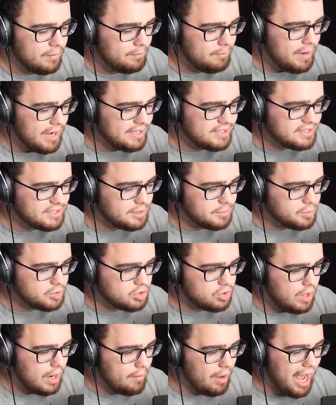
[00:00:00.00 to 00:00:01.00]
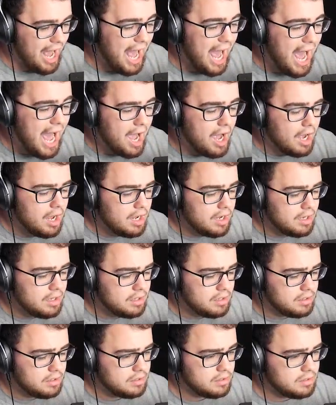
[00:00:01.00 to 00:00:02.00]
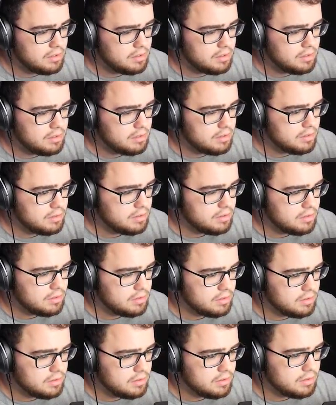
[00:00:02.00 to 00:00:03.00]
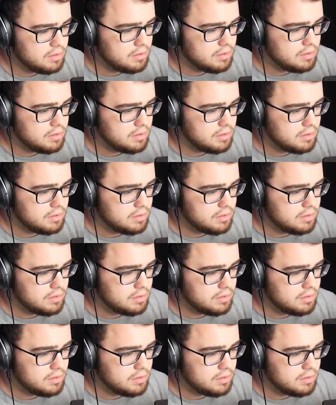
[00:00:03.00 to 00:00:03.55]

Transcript: My subscriber! Ah! Did he try to kill